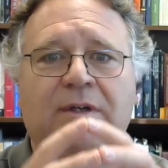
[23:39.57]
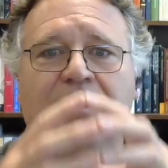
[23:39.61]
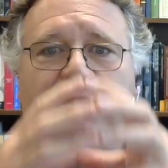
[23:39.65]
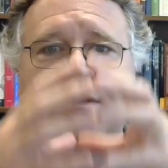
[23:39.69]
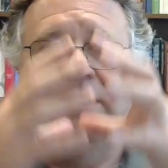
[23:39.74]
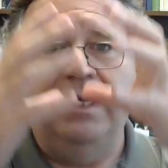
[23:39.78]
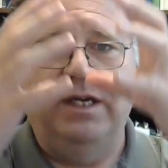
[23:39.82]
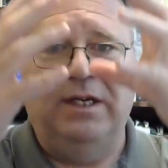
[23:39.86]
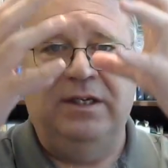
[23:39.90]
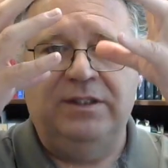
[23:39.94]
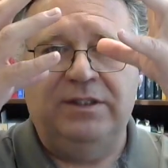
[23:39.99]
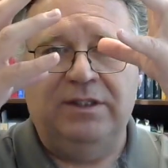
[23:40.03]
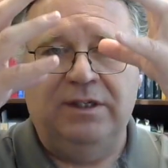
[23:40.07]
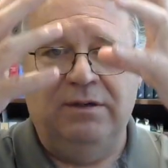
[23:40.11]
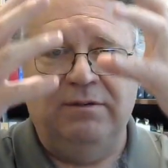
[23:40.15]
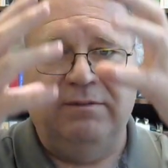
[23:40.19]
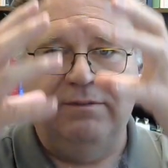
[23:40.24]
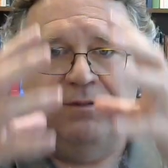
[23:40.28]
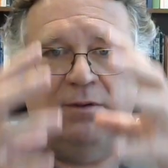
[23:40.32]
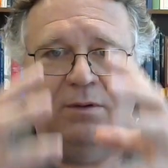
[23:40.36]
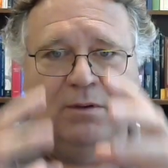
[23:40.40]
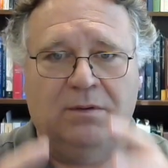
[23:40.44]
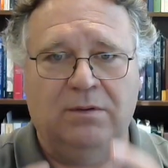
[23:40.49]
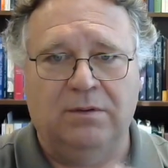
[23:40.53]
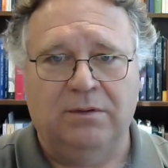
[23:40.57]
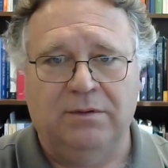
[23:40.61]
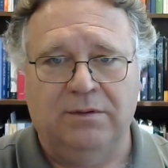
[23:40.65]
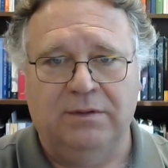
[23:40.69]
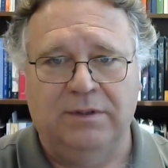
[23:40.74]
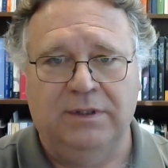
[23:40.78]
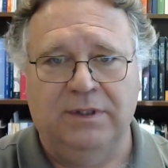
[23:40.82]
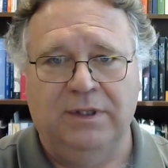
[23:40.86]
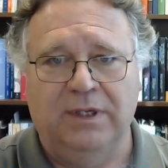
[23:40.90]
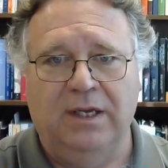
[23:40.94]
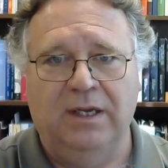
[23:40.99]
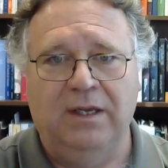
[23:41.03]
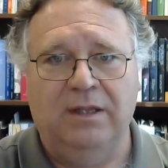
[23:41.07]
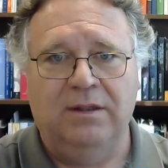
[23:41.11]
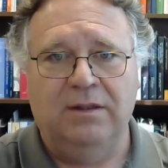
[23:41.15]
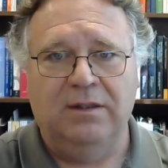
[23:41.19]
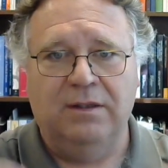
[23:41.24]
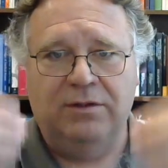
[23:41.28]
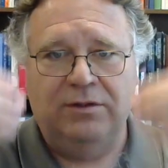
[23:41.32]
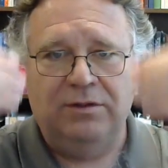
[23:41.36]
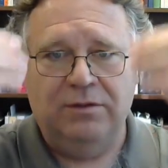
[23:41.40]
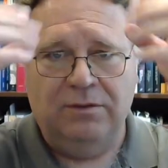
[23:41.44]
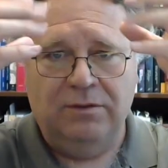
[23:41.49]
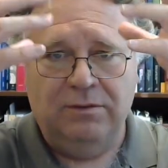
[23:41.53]
things unfold in the
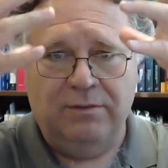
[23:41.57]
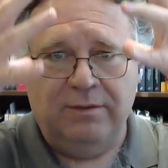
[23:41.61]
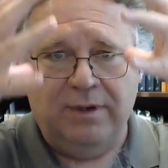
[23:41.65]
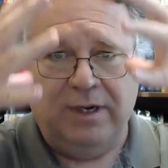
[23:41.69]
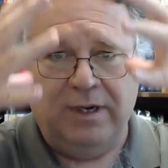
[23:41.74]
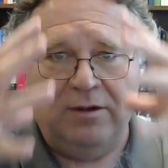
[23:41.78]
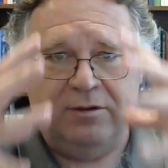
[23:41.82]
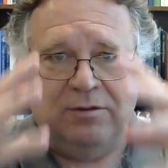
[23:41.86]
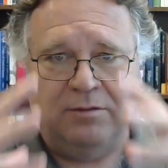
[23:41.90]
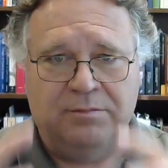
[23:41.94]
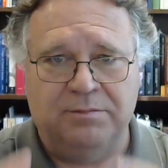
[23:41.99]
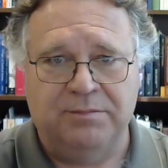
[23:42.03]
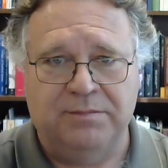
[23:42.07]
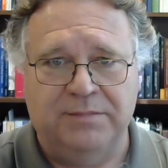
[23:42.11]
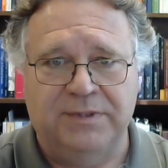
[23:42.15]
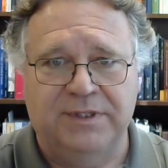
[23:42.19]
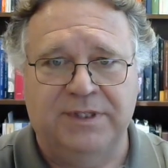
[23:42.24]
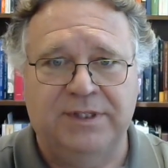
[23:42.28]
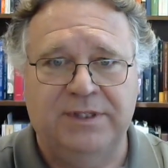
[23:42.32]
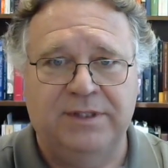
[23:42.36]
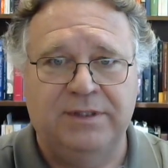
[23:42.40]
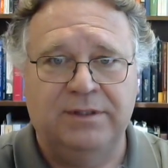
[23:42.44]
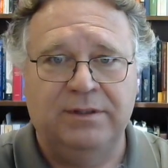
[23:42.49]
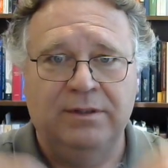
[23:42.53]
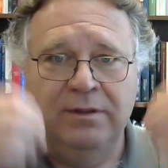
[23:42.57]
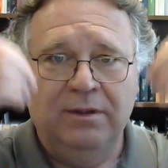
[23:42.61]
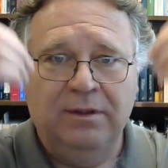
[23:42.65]
two realms